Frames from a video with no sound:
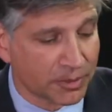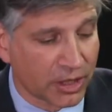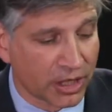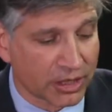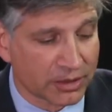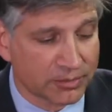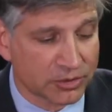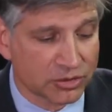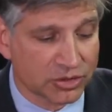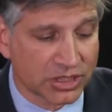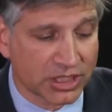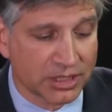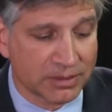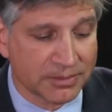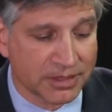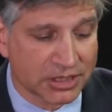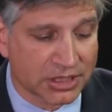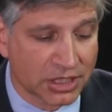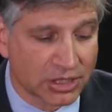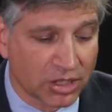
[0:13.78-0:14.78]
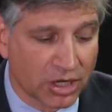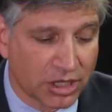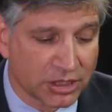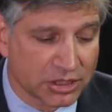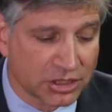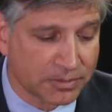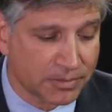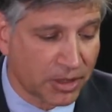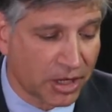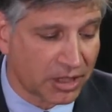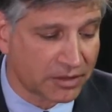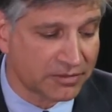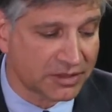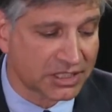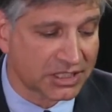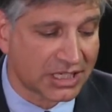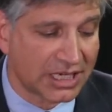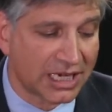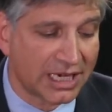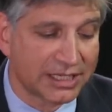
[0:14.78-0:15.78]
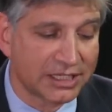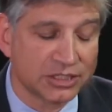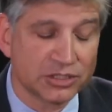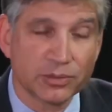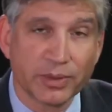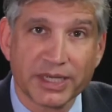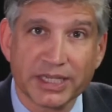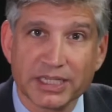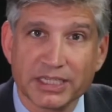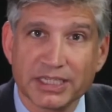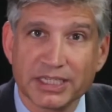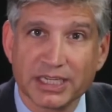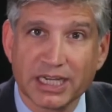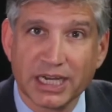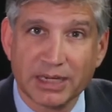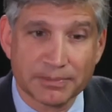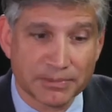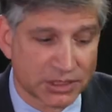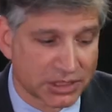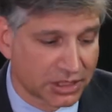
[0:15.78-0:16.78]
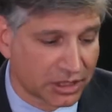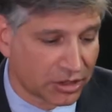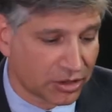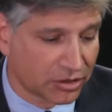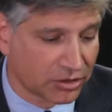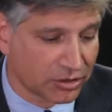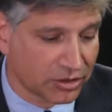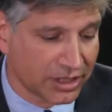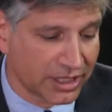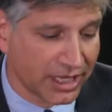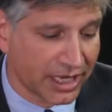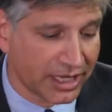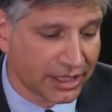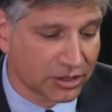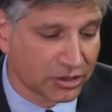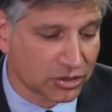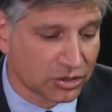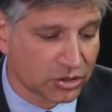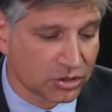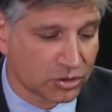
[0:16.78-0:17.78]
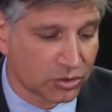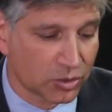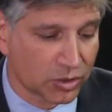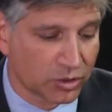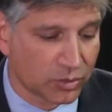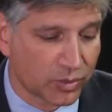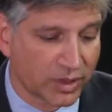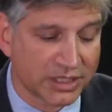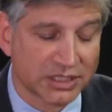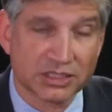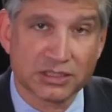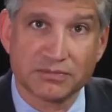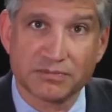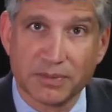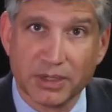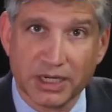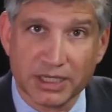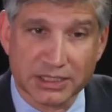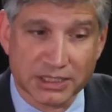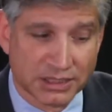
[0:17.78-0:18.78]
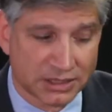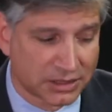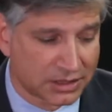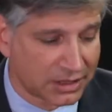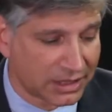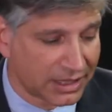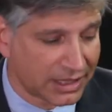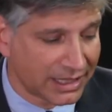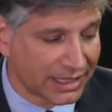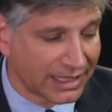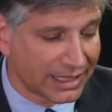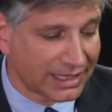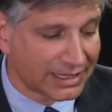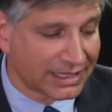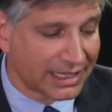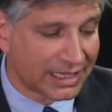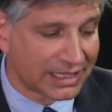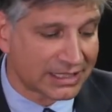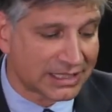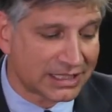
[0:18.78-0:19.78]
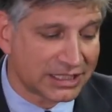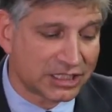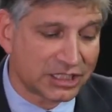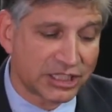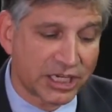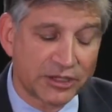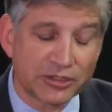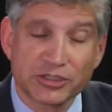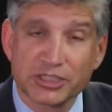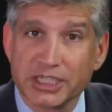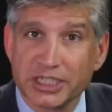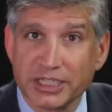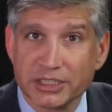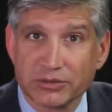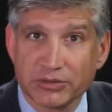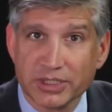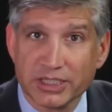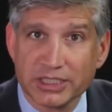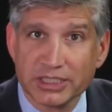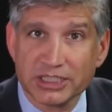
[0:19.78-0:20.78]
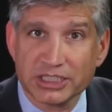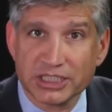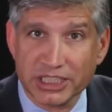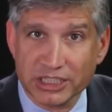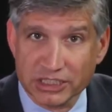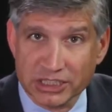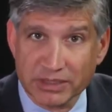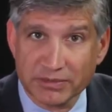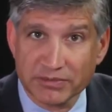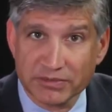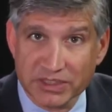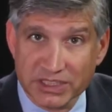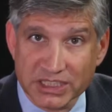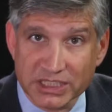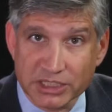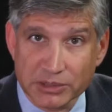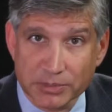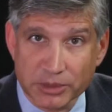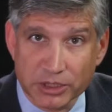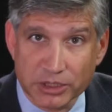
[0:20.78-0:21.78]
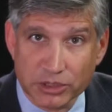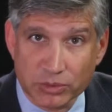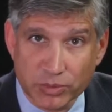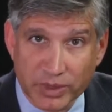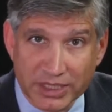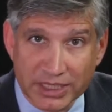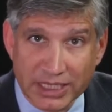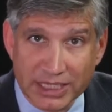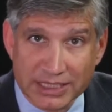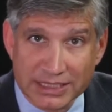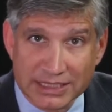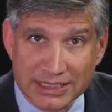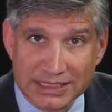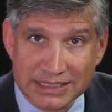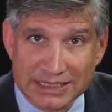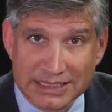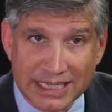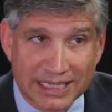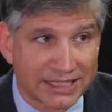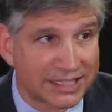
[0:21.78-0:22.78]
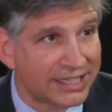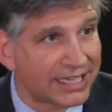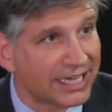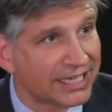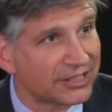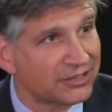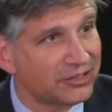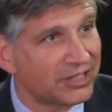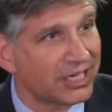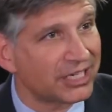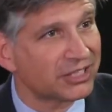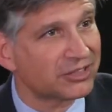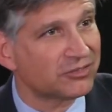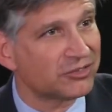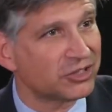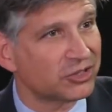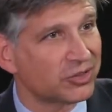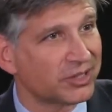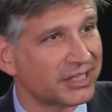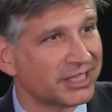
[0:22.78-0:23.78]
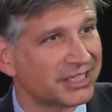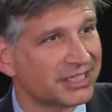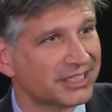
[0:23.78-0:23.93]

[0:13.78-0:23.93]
Park and Museum is the largest park of its kind in New England, encompassing 30 acres northwest of Boston. Dennis has generously agreed to share some of his experience with us. I'd like to thank you, Dennis, for joining